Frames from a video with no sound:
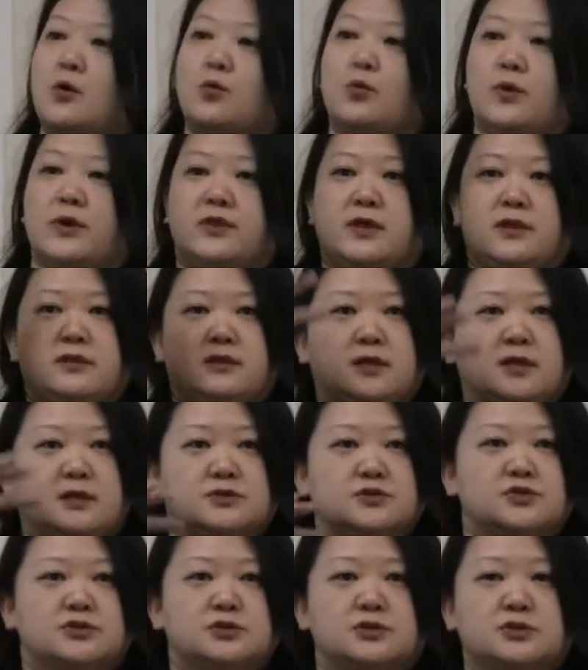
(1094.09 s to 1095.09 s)
within the
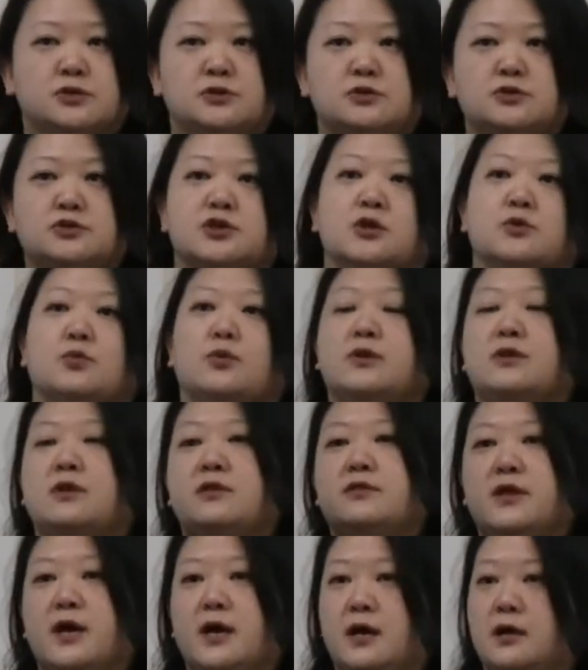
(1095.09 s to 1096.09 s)
institution,
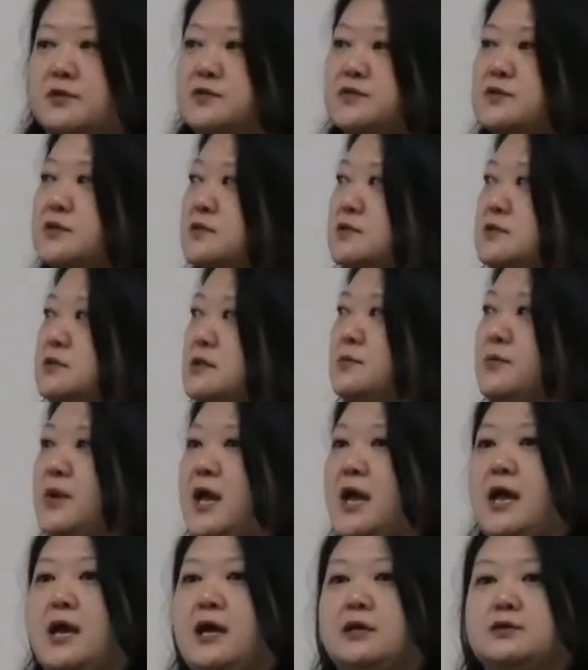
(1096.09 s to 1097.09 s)
within the health system,
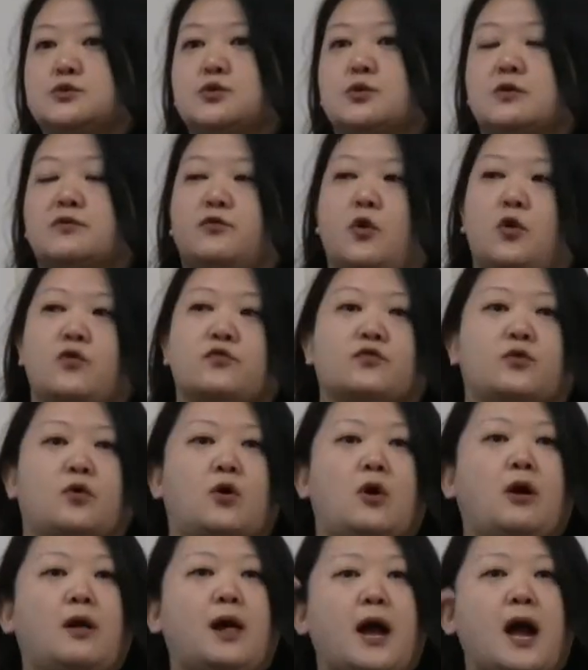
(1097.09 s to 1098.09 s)
and sort of
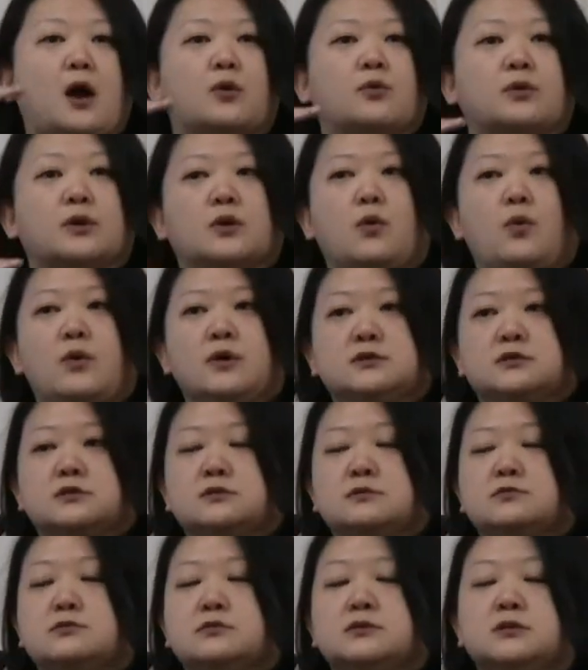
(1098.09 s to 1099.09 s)
overall how we're going
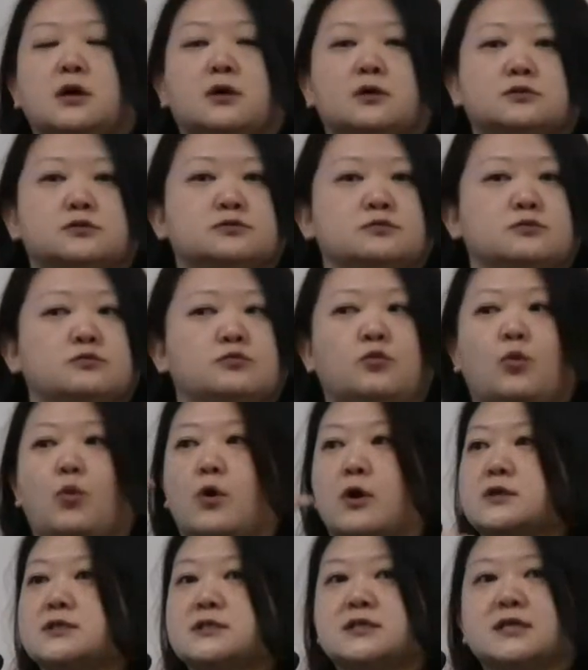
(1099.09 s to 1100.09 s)
to uh,
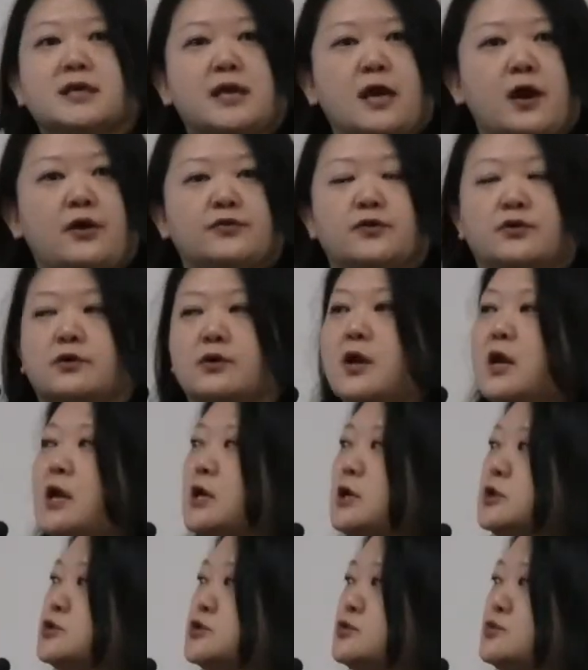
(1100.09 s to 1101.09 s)
work together
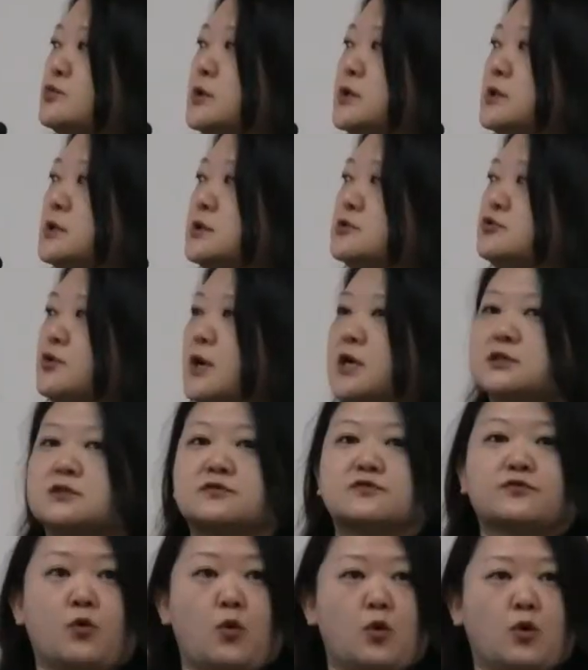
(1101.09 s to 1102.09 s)
to really
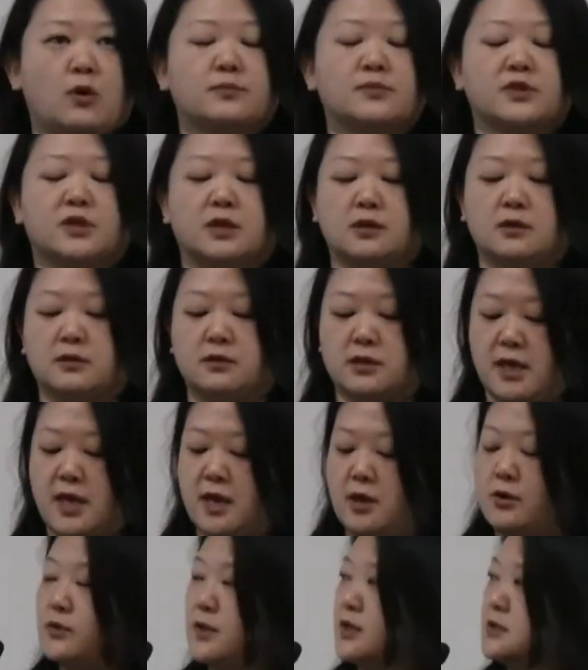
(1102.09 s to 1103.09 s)
transform the, the
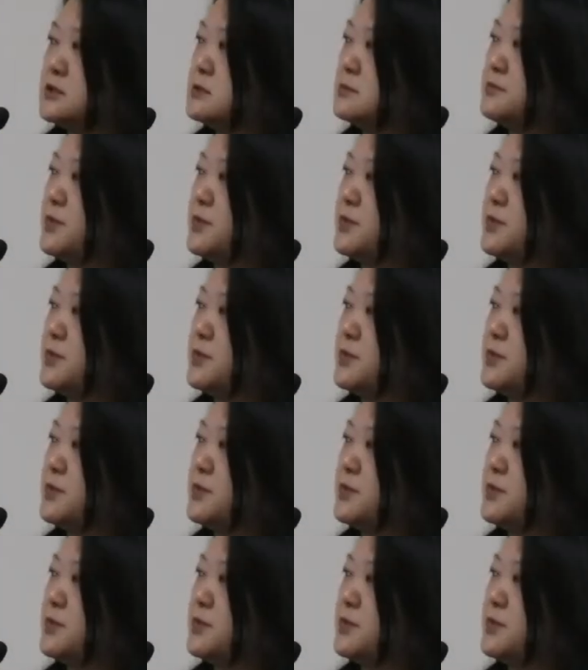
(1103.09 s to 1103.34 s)
care that's